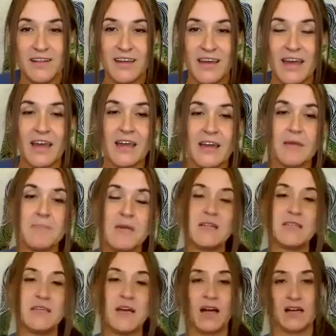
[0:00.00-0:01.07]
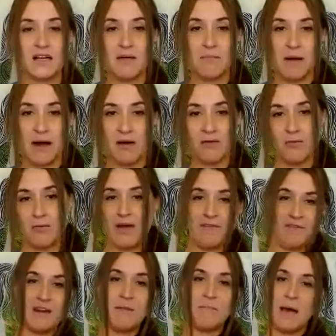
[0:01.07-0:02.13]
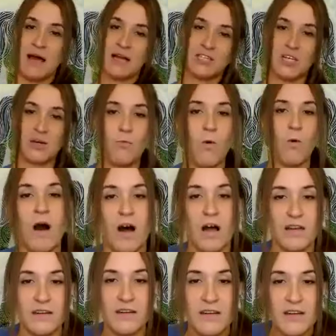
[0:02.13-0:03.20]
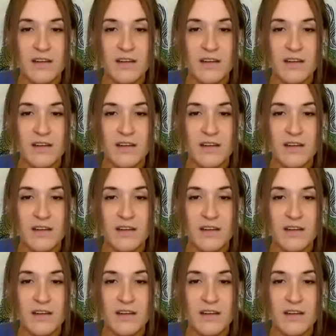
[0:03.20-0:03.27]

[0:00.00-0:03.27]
Okay. And I'm not talking about waving a magic wand.